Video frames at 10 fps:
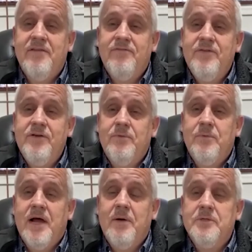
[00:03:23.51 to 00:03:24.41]
field when
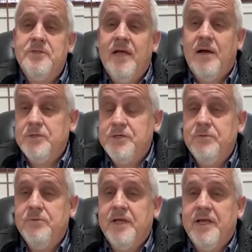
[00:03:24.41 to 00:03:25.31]
I was I was shooting
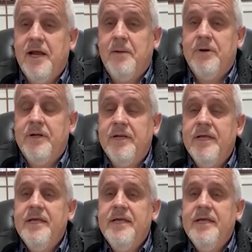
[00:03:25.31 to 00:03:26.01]
with a camera, and